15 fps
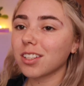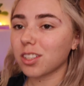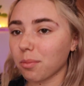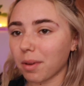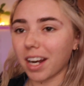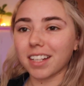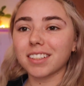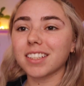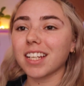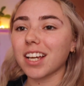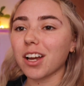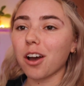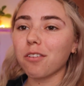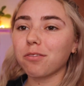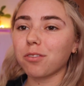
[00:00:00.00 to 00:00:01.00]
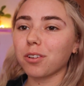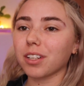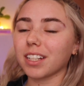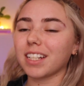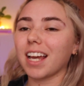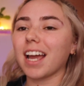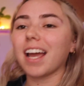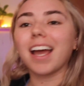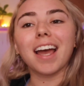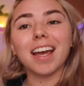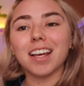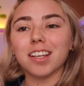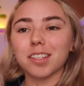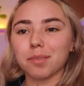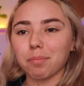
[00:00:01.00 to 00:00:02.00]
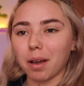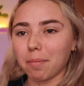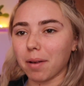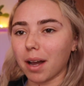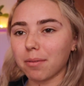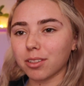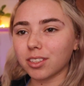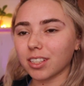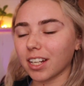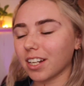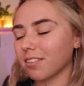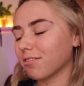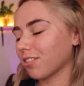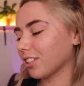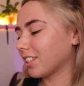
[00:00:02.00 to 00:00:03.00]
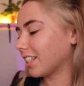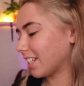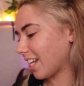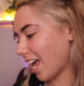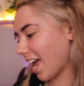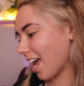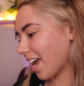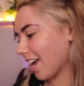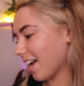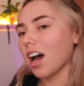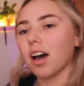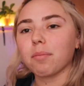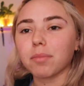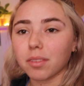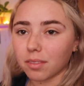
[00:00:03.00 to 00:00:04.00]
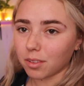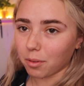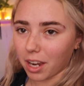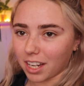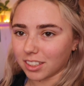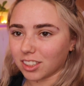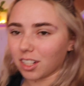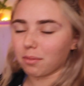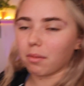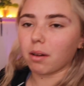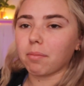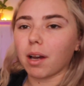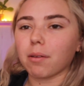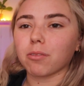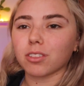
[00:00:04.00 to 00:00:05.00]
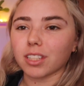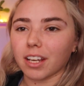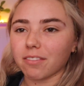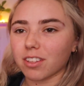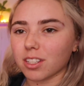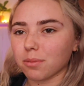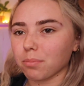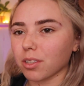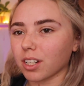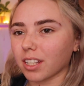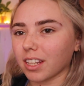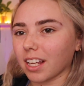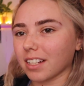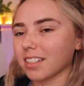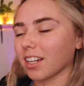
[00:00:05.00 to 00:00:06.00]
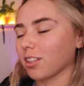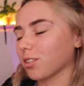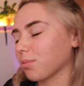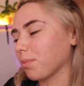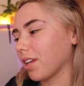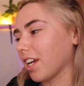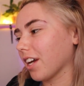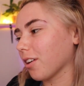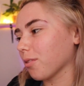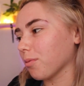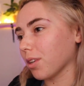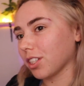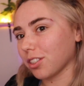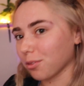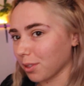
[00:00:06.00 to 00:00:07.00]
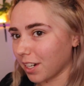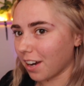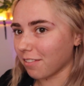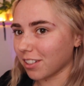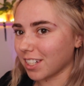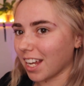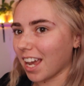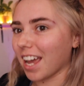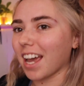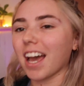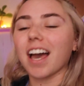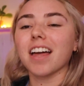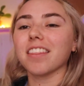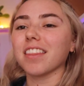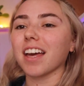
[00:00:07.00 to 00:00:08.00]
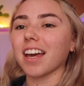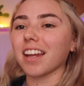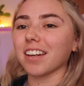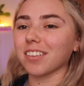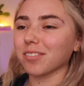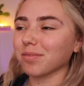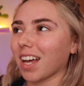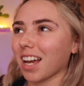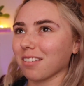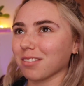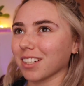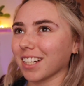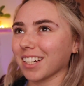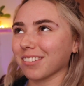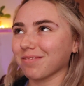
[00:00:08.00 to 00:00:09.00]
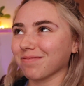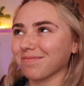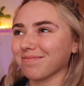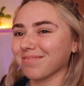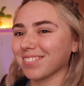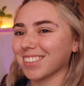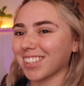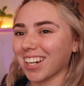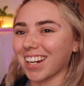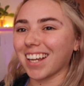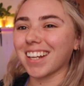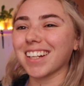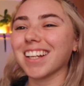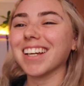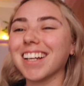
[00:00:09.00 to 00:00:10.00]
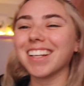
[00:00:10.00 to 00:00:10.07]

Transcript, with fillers: So my next thing for the day is my Bible study for today. Um, the way I study my Bible is I have this book that tells me what to read every day and then I read it, study it.